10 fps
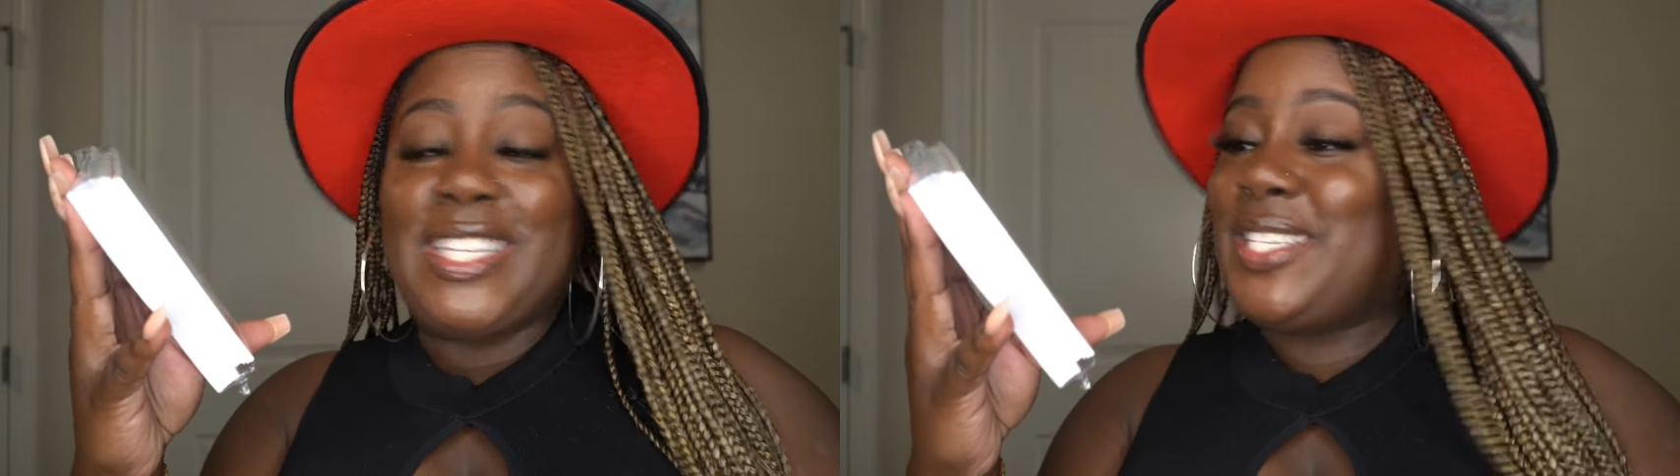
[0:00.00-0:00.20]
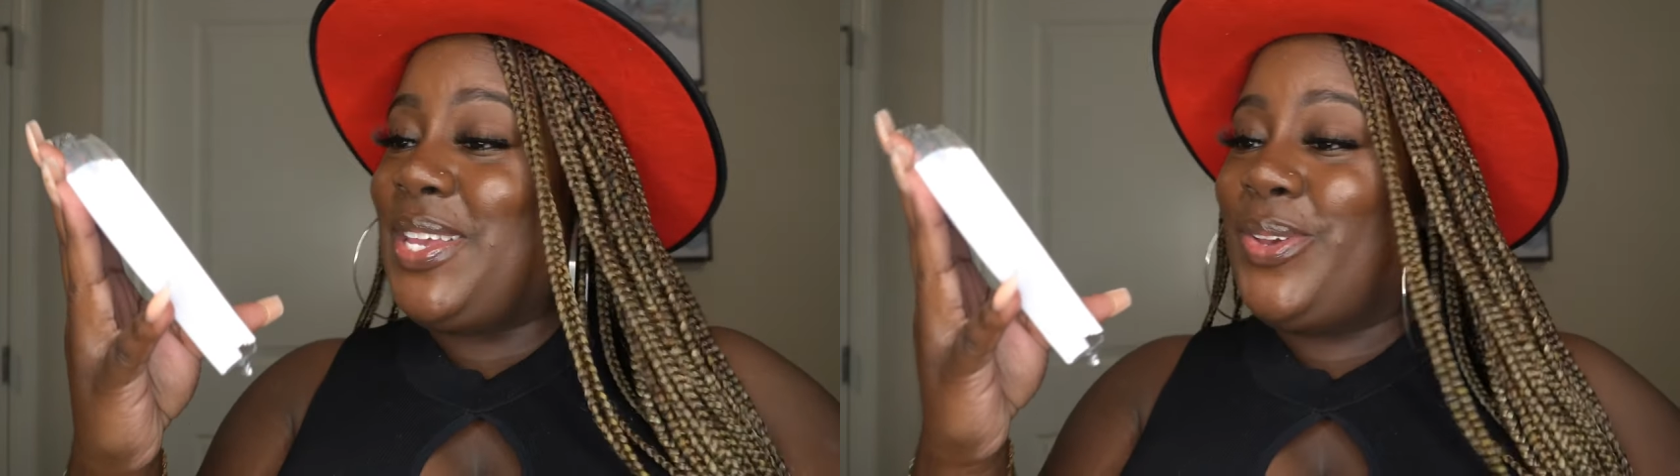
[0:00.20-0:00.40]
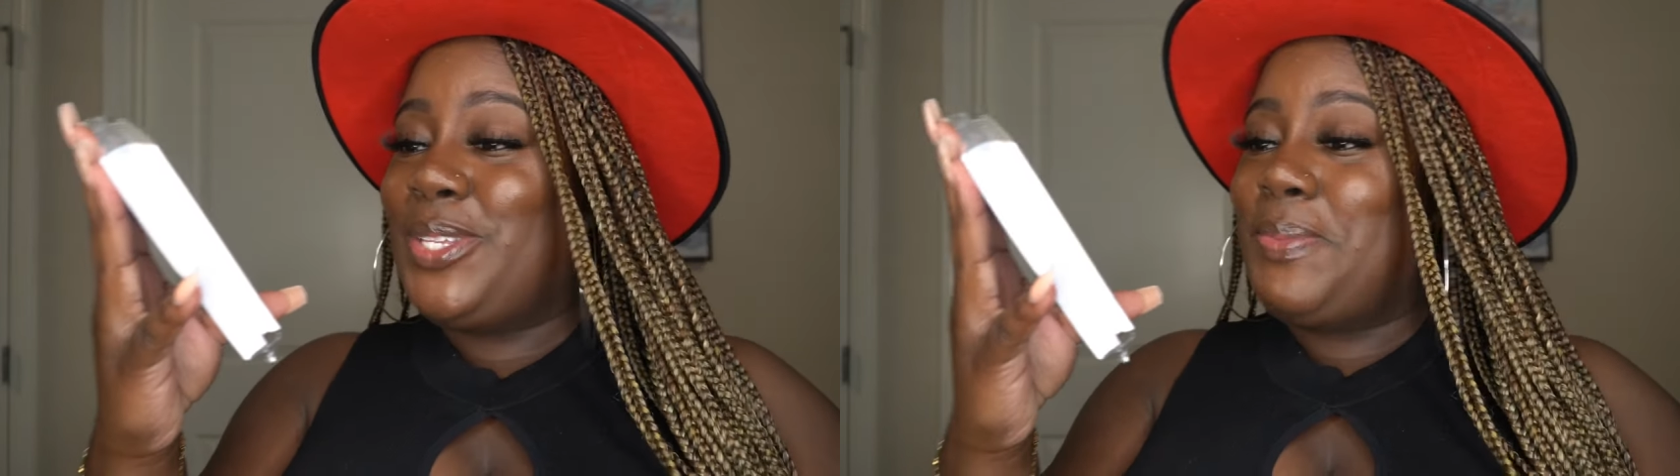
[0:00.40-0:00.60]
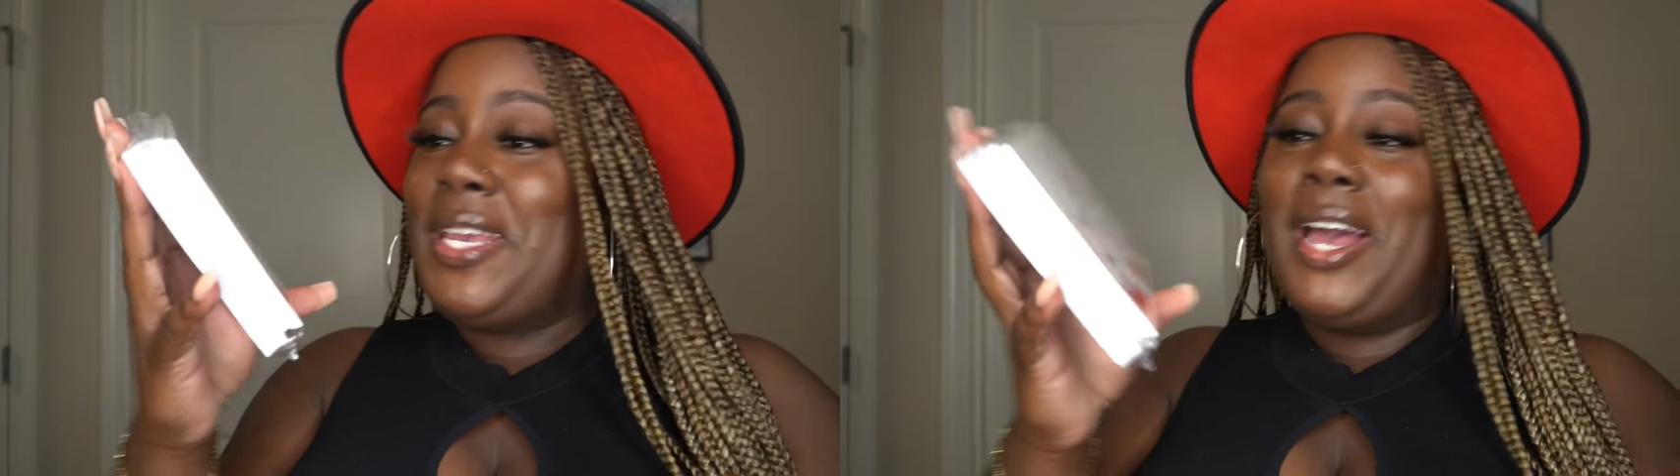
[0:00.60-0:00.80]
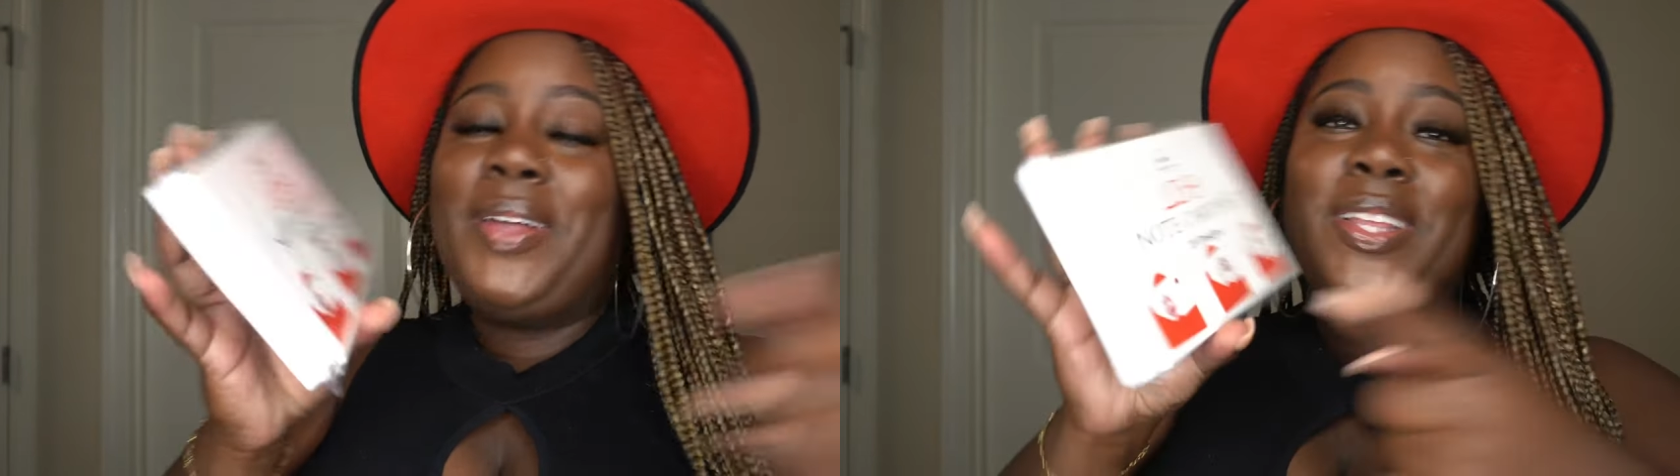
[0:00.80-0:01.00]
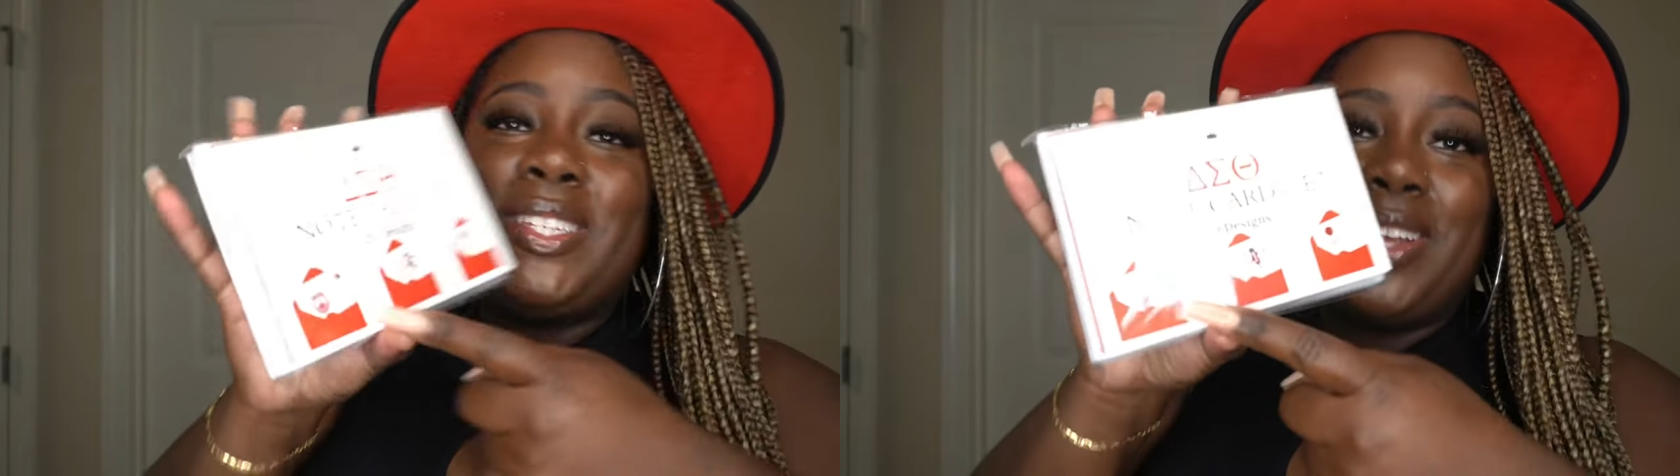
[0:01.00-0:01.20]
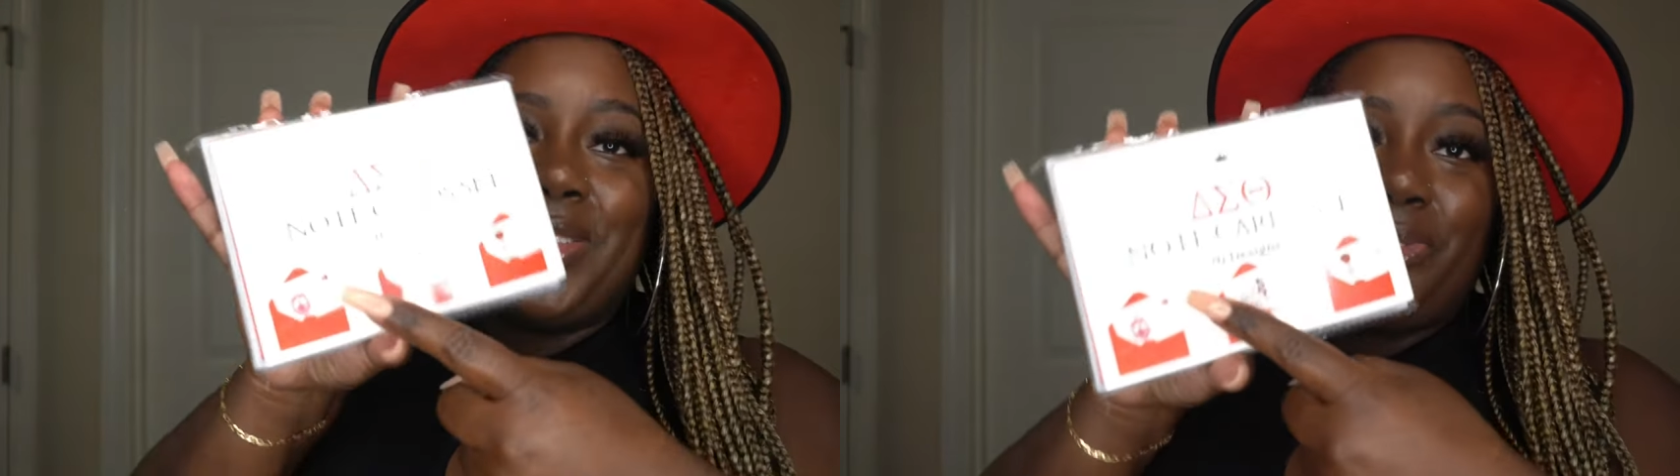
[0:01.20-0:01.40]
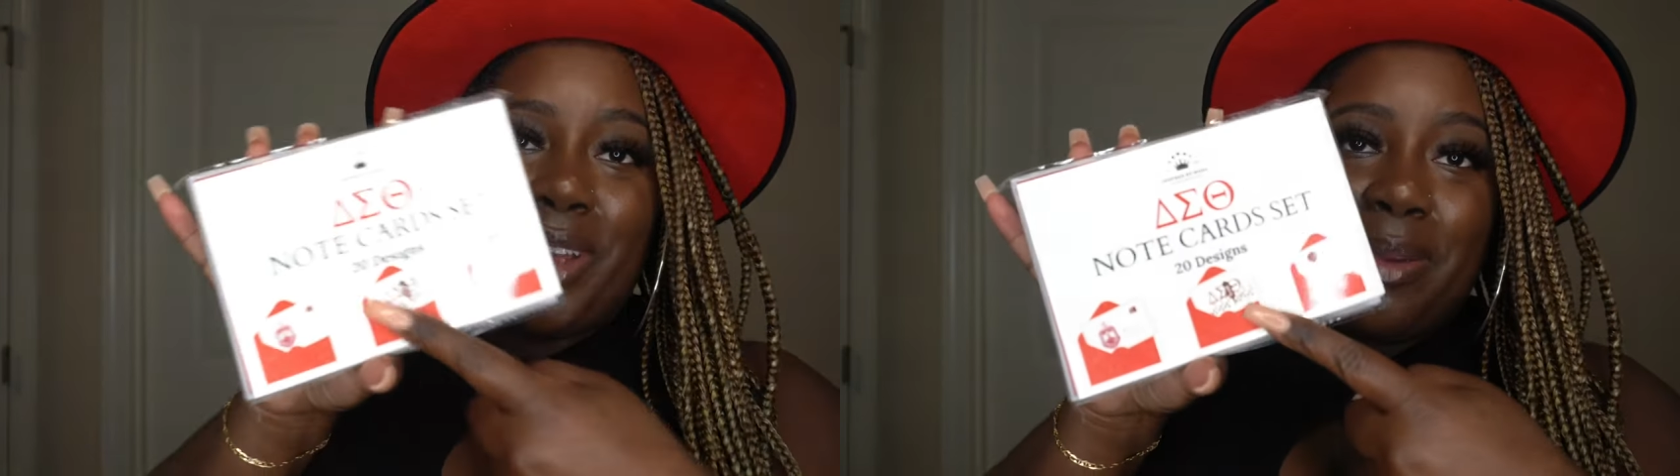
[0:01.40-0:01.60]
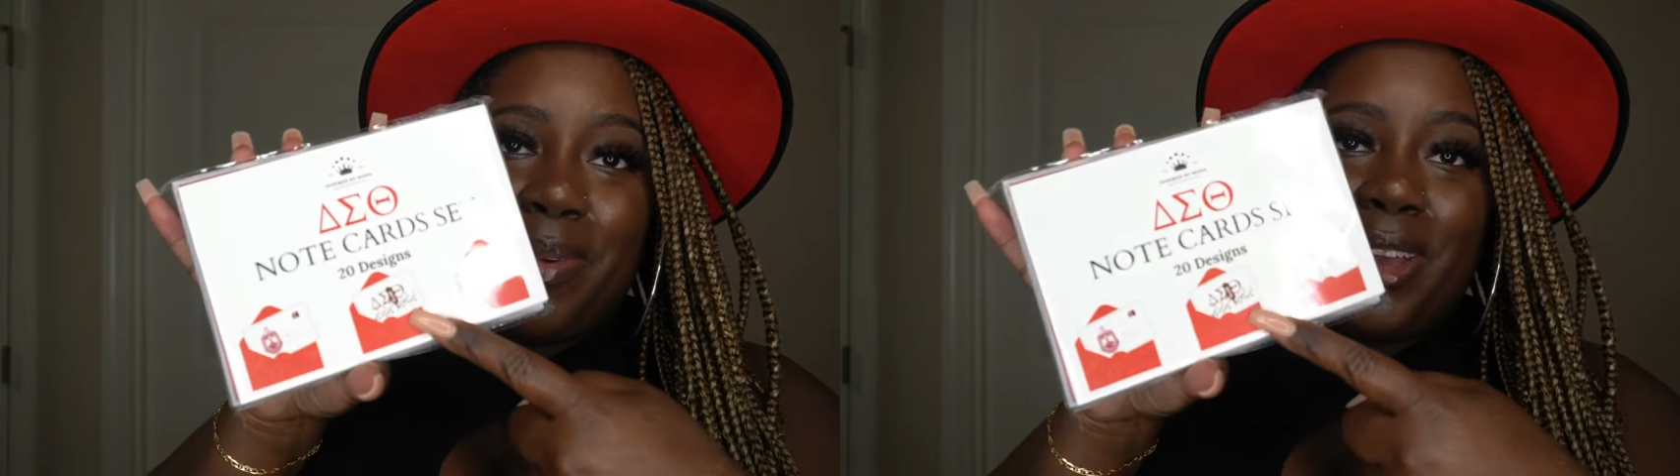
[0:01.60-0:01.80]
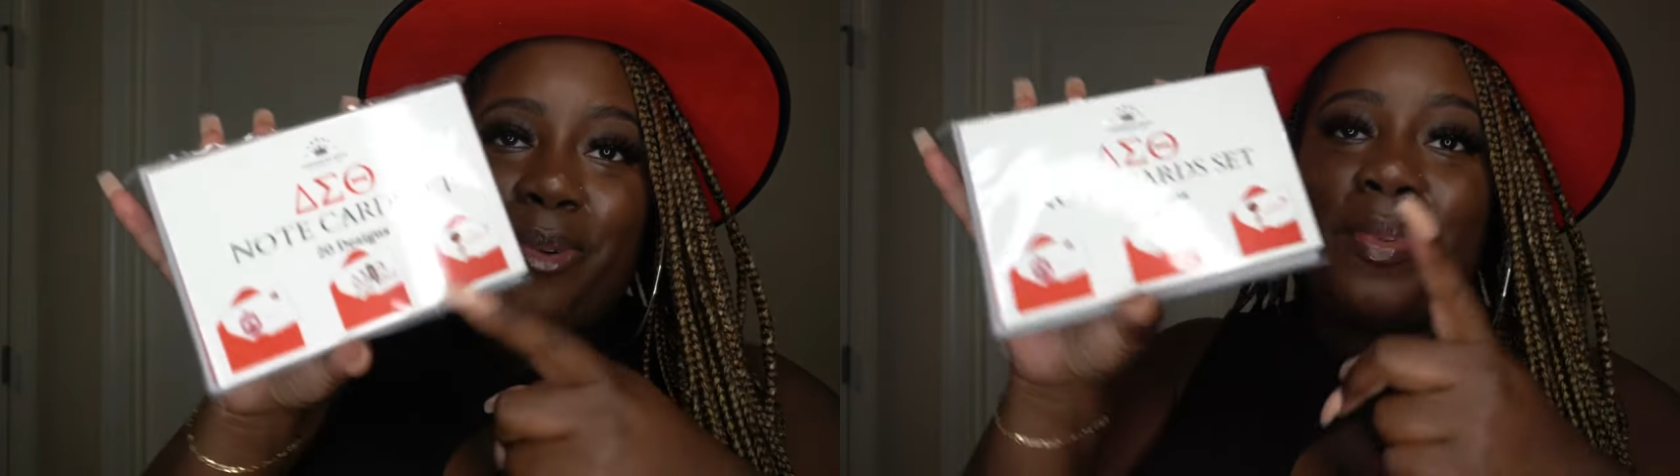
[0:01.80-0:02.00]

Excuse me. I only saw 3 up here,